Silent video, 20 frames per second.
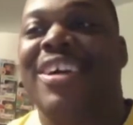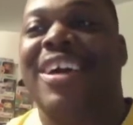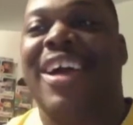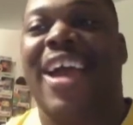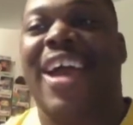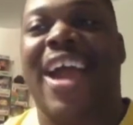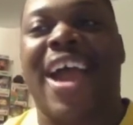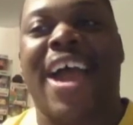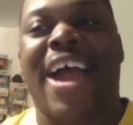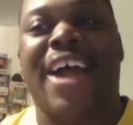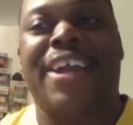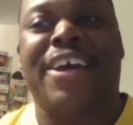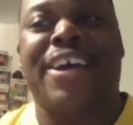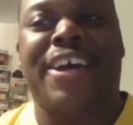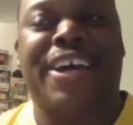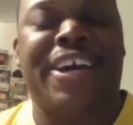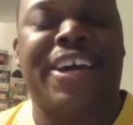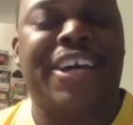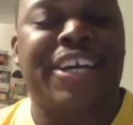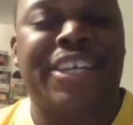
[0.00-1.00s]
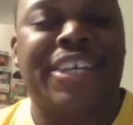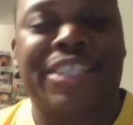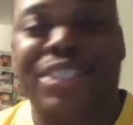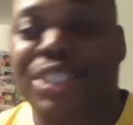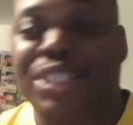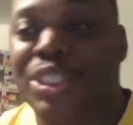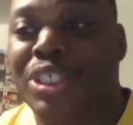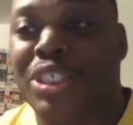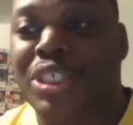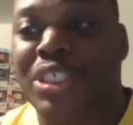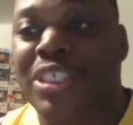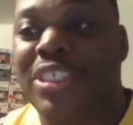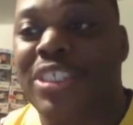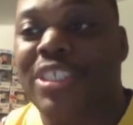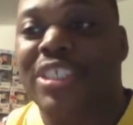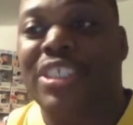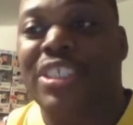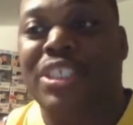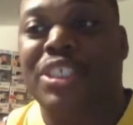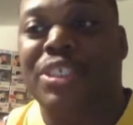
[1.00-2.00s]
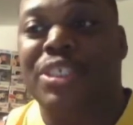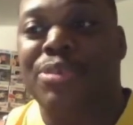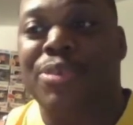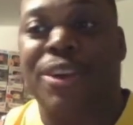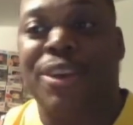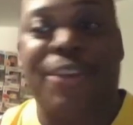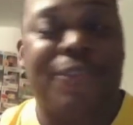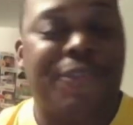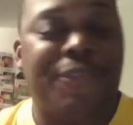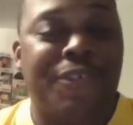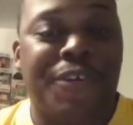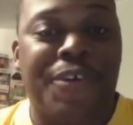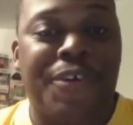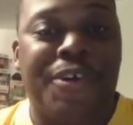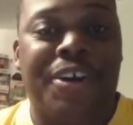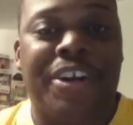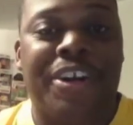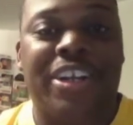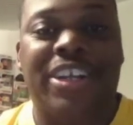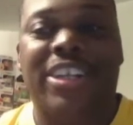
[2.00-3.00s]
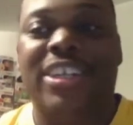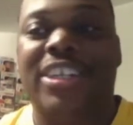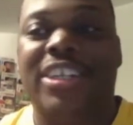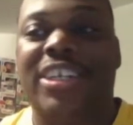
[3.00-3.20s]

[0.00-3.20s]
It had 24